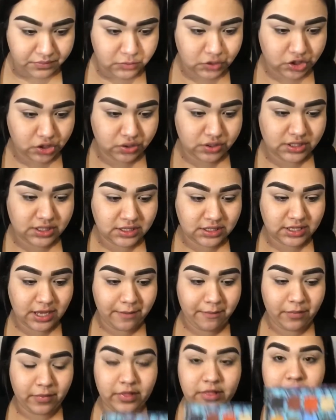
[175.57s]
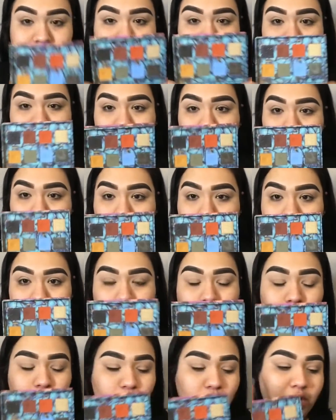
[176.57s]
So since I
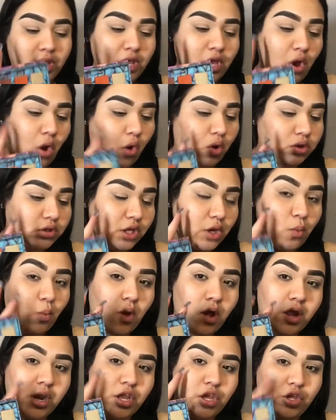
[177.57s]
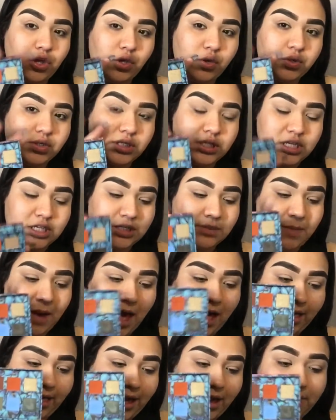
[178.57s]
really only want to use this
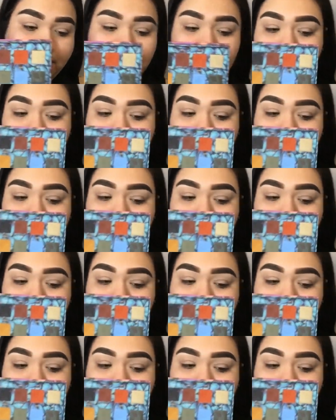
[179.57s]
palette,